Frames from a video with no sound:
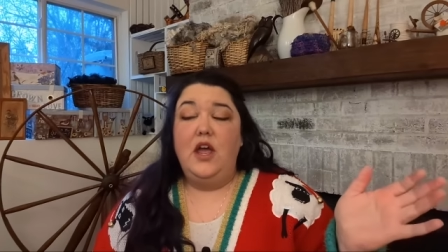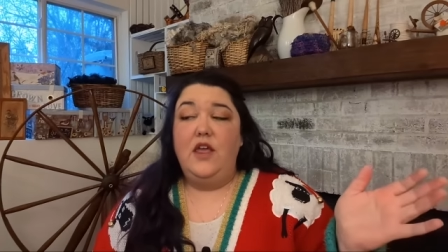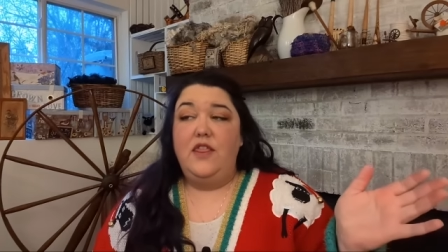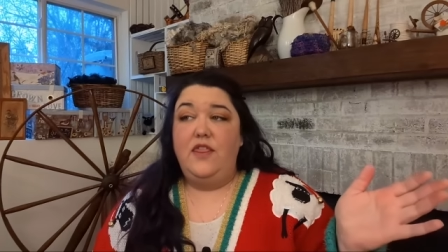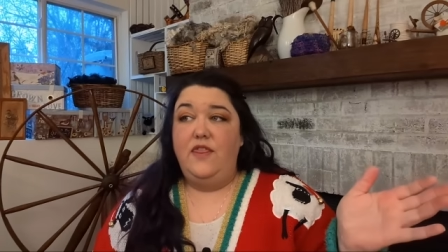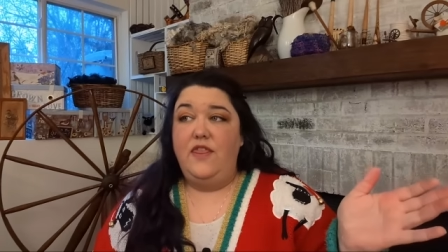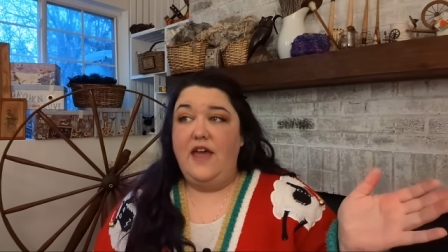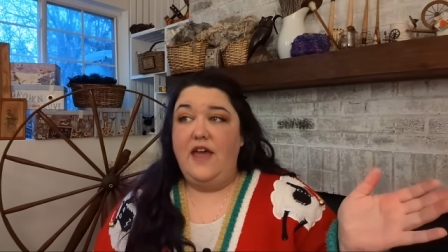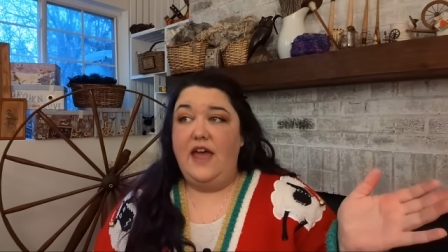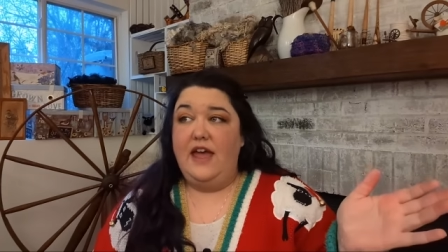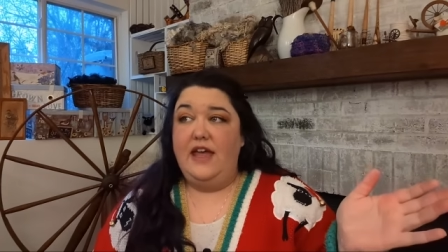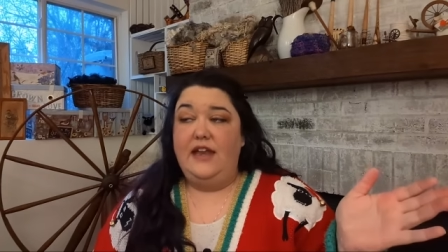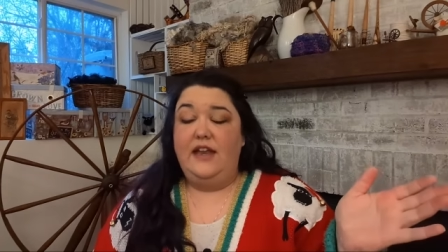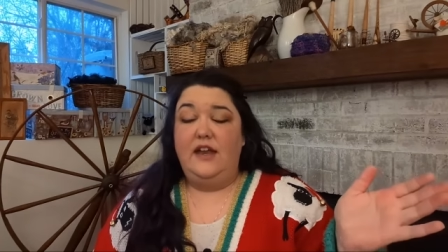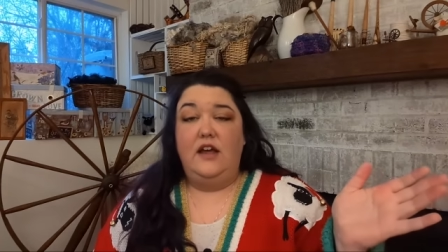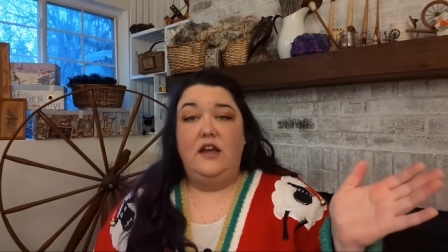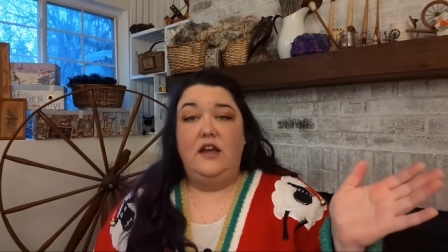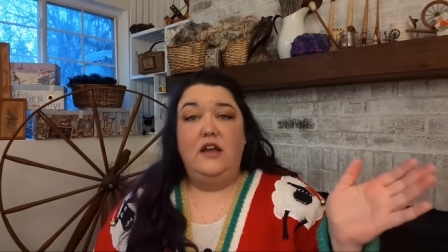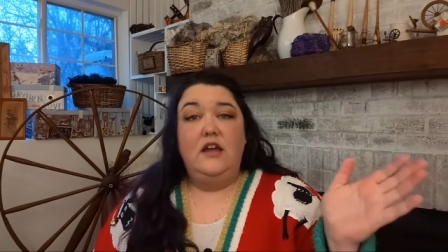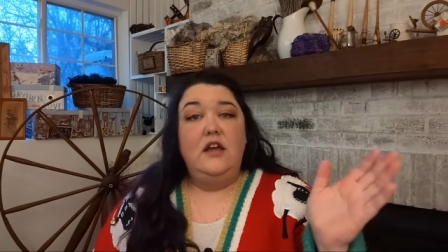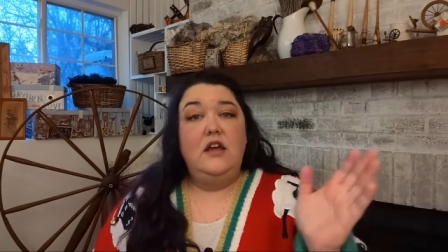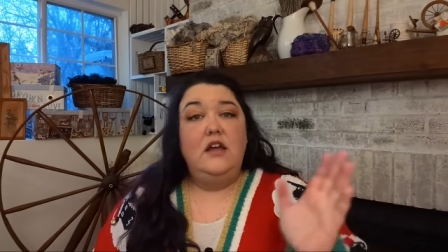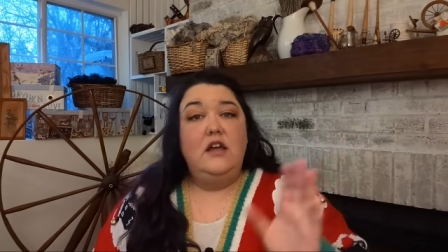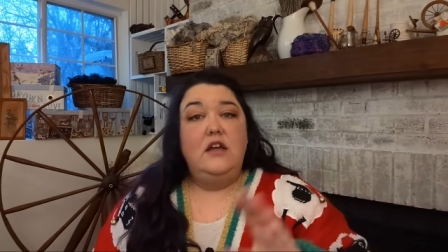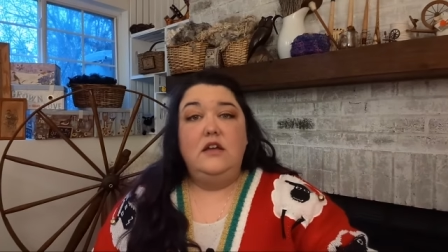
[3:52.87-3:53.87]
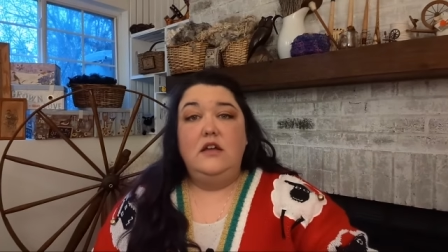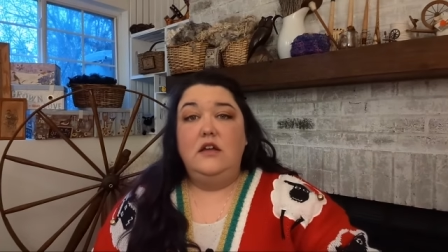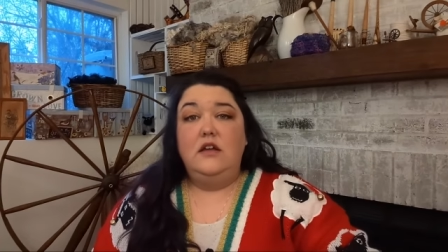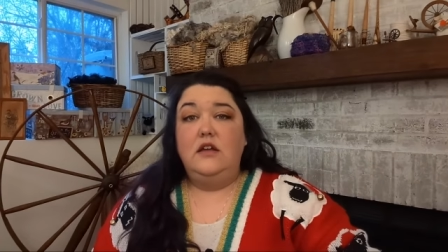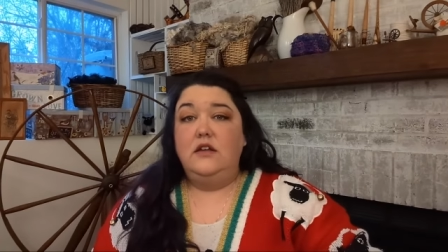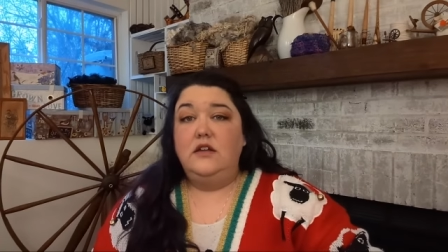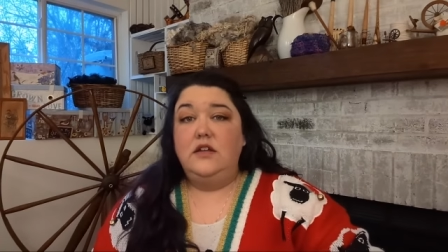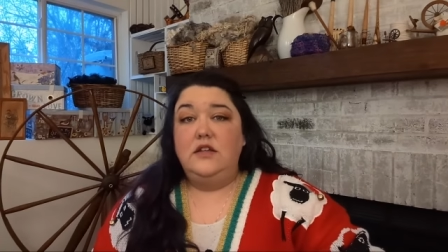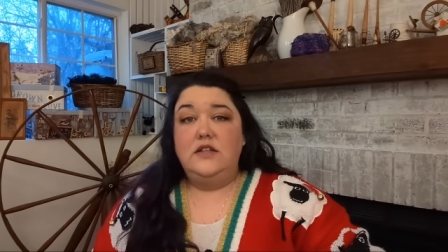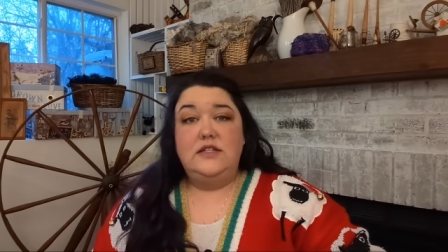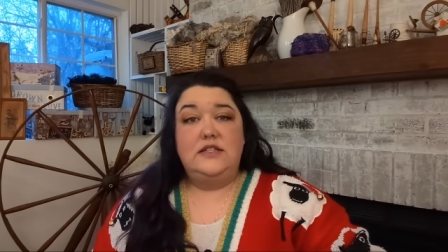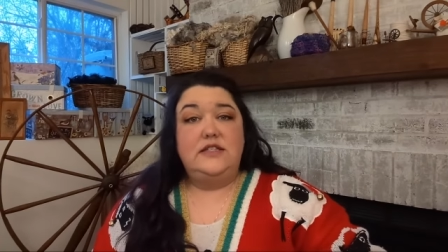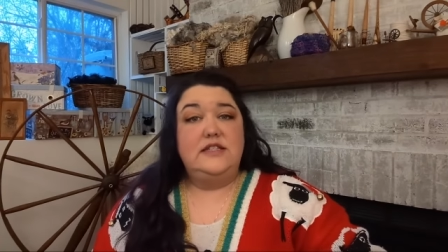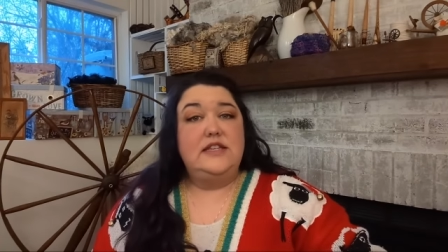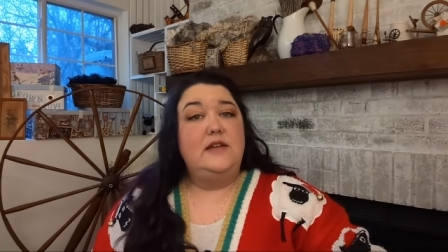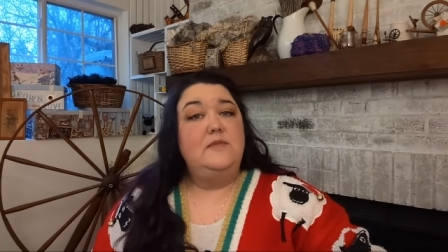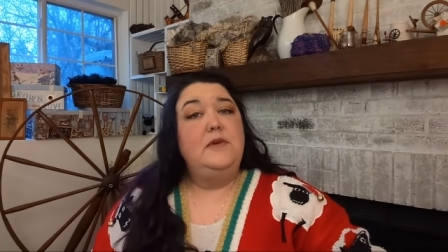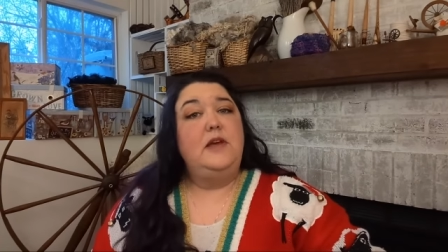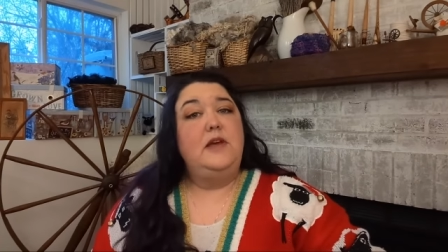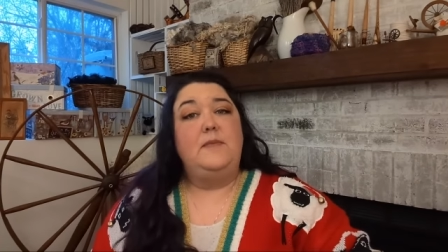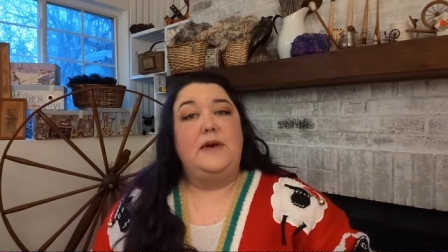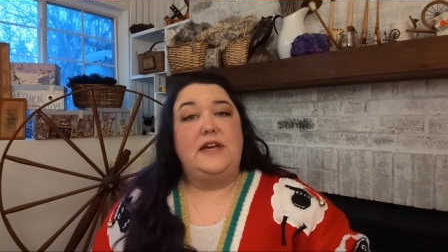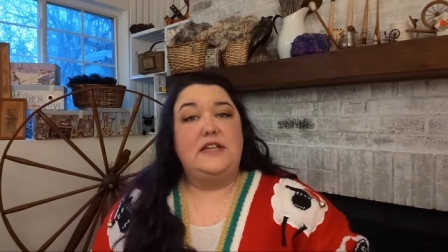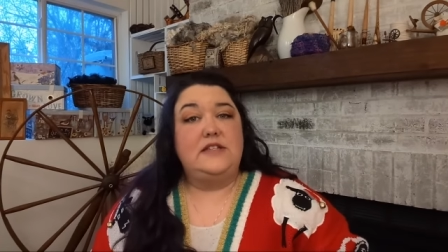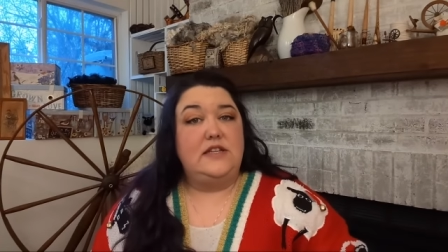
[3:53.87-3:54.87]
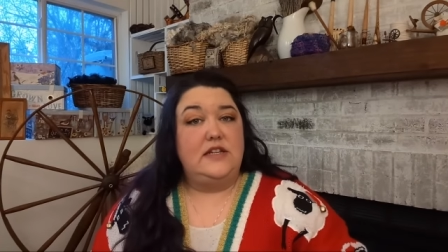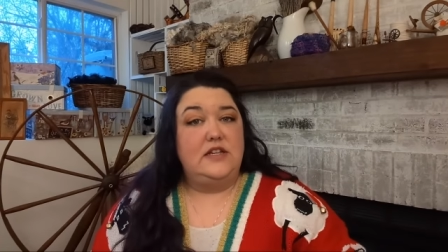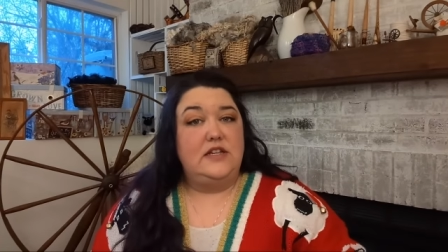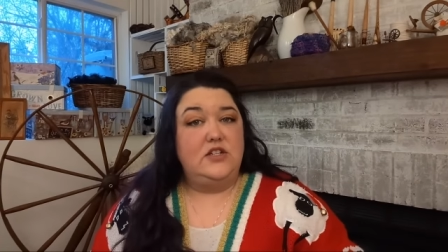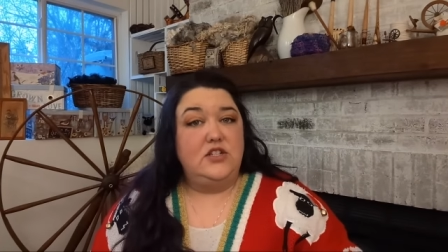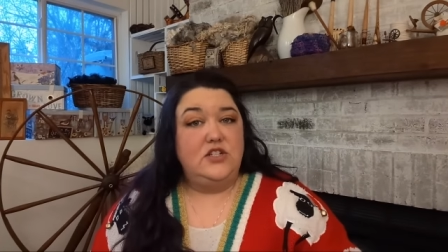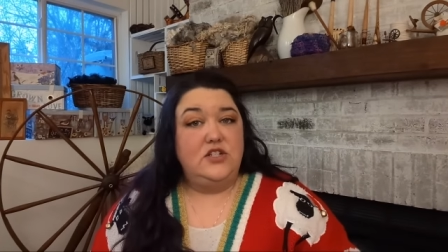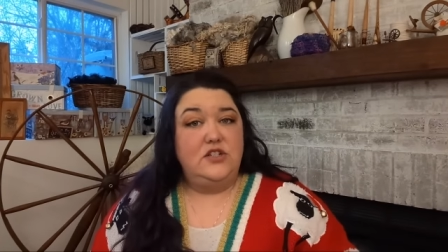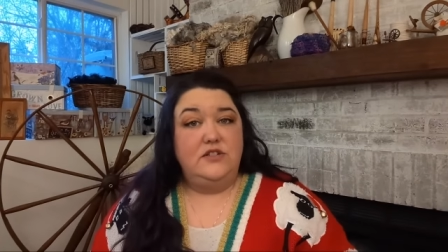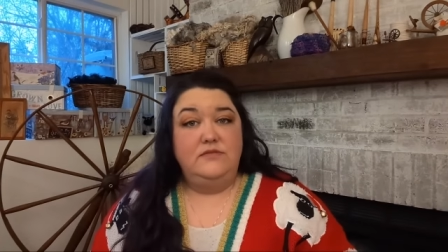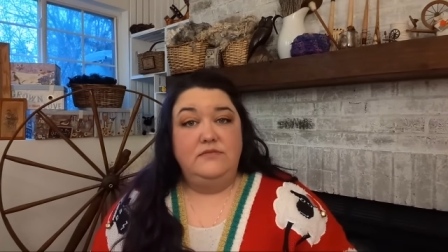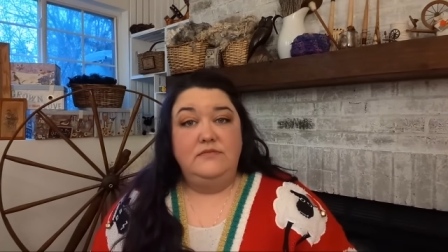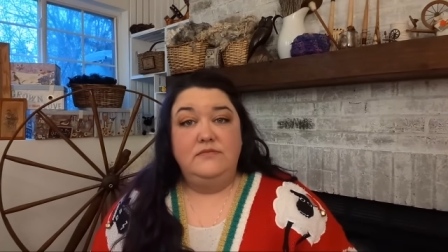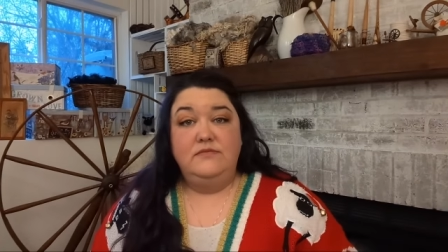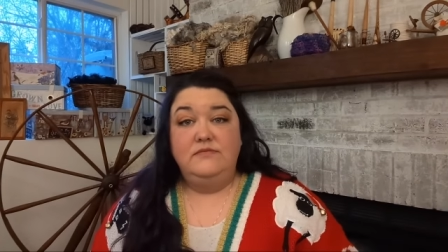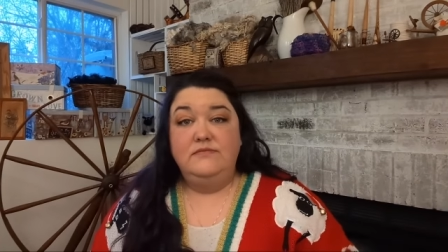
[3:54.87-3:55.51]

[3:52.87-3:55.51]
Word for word: then send me a message.